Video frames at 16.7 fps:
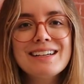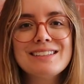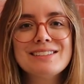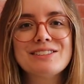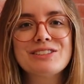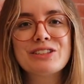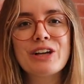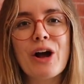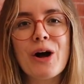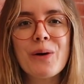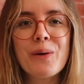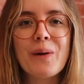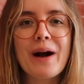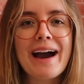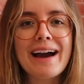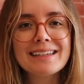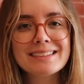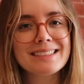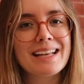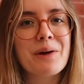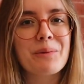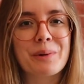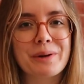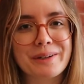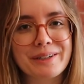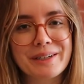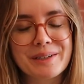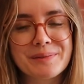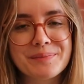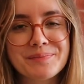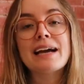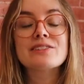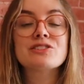So how does that work?
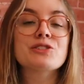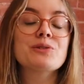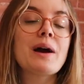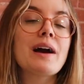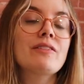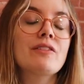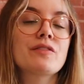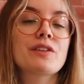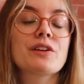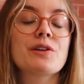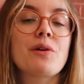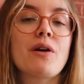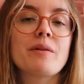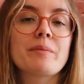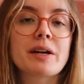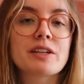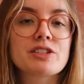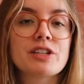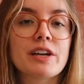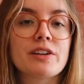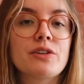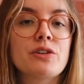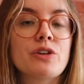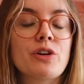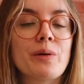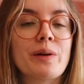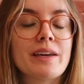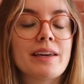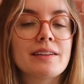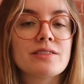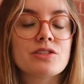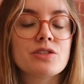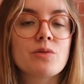I do have a video on my channel going
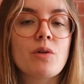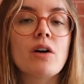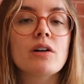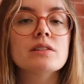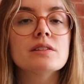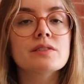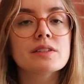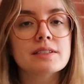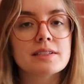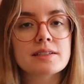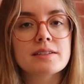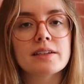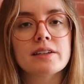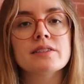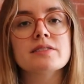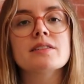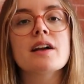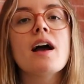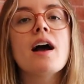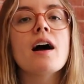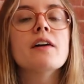into all of the details